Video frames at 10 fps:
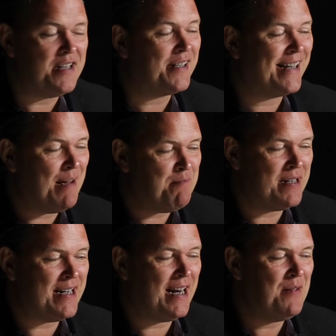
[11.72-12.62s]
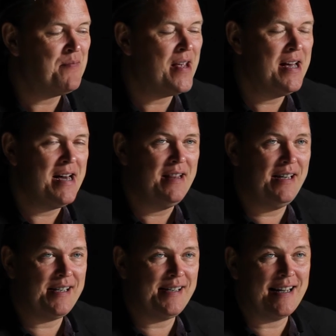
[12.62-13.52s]
is Cape Mentelle.
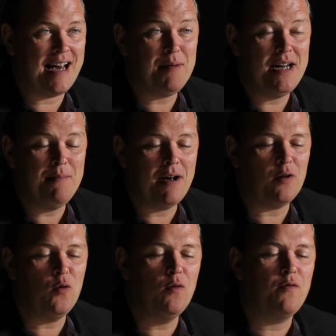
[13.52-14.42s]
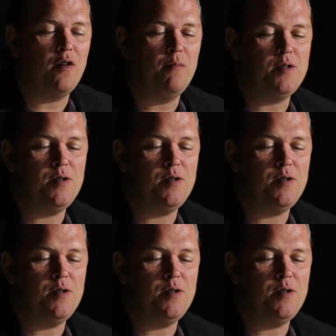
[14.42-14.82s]
This is the Cabernet Merlot from